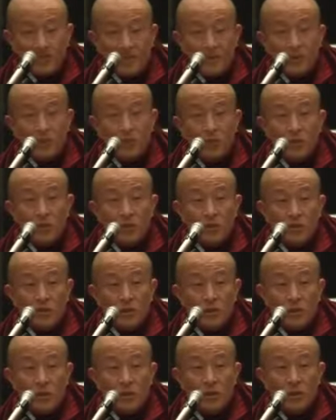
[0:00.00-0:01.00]

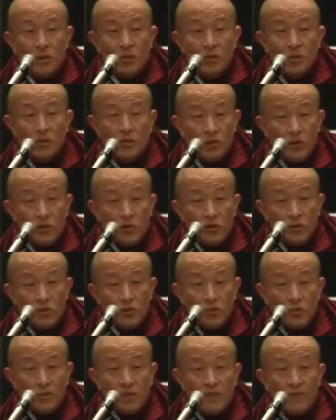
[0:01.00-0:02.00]
because
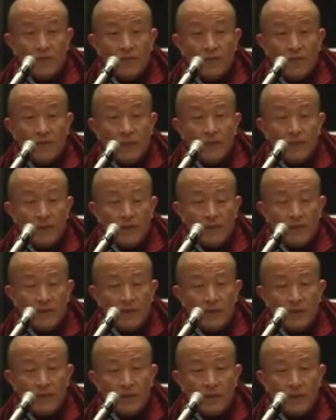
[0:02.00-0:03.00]
wisdom, the
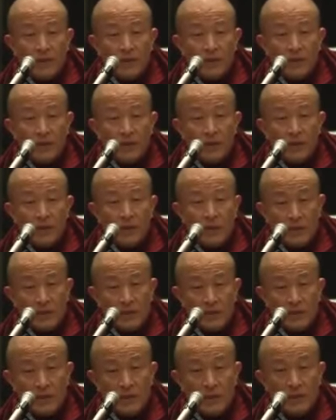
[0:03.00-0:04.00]
feminine
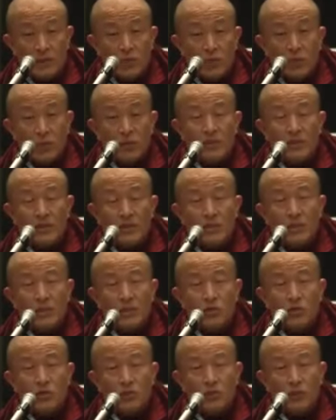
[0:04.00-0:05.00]
energy is what
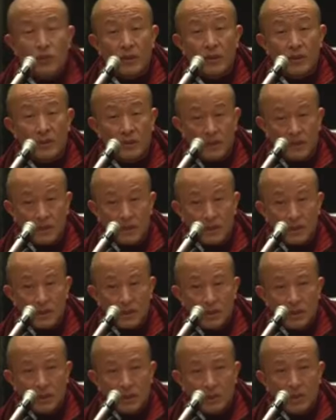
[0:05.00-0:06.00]
is to be
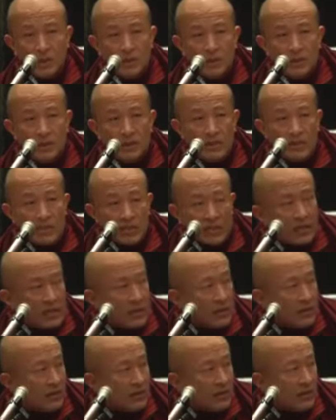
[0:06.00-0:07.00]

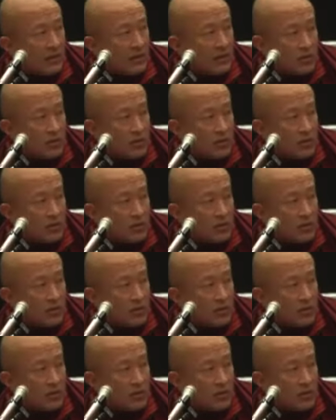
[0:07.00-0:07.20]
seeking.